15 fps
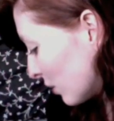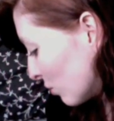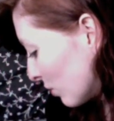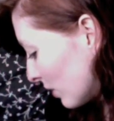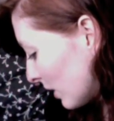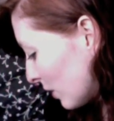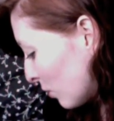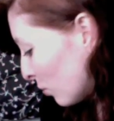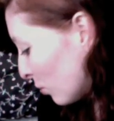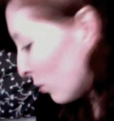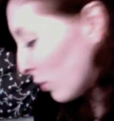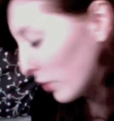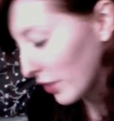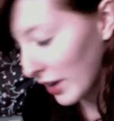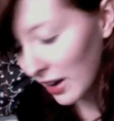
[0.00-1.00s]
and really
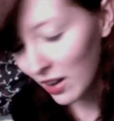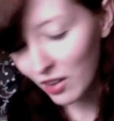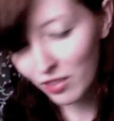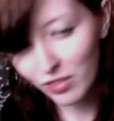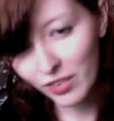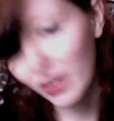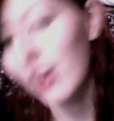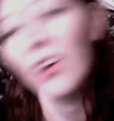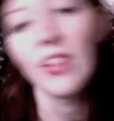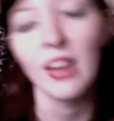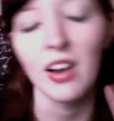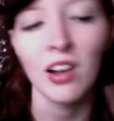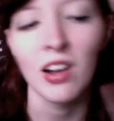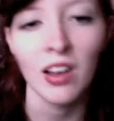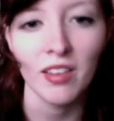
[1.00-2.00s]
cool, and
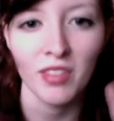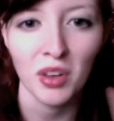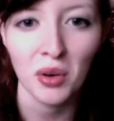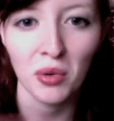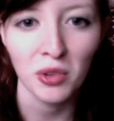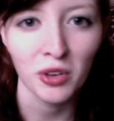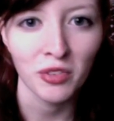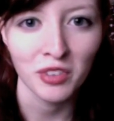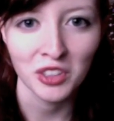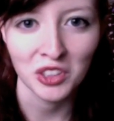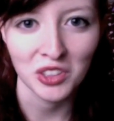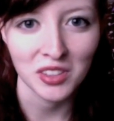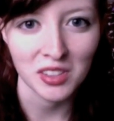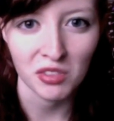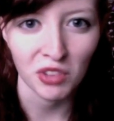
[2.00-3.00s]
they all have the older
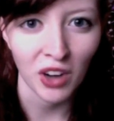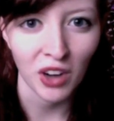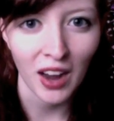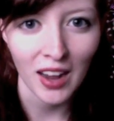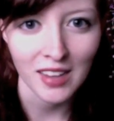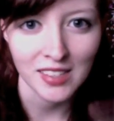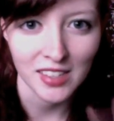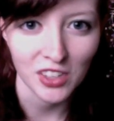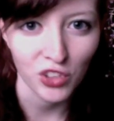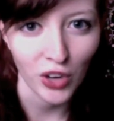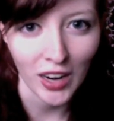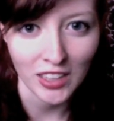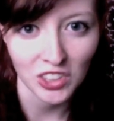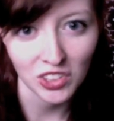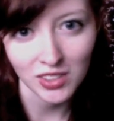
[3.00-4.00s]
versions of rides and
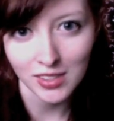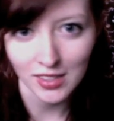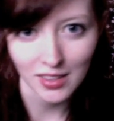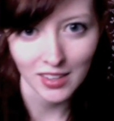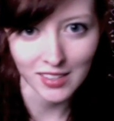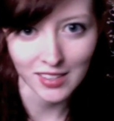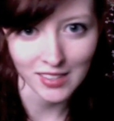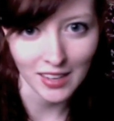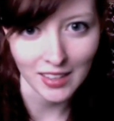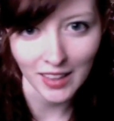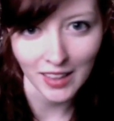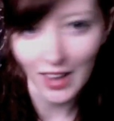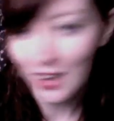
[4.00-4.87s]
attractions and things like that.